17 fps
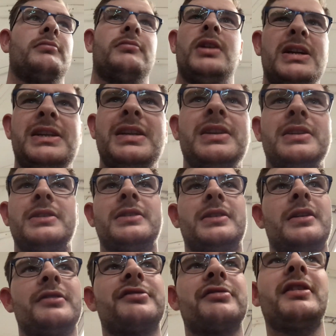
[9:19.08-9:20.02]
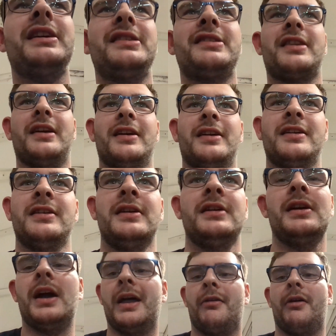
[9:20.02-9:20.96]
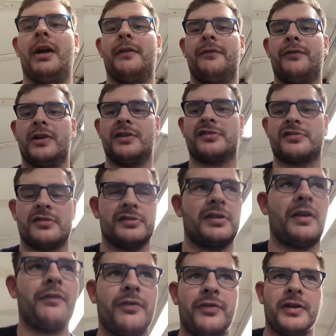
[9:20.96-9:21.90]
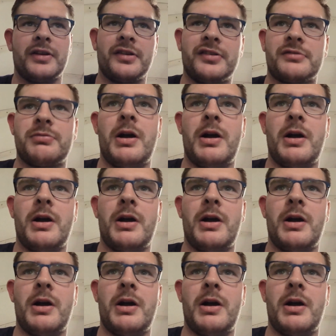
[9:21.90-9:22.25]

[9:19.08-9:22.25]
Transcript: But I was raised here. Anyway, fingers crossed everything goes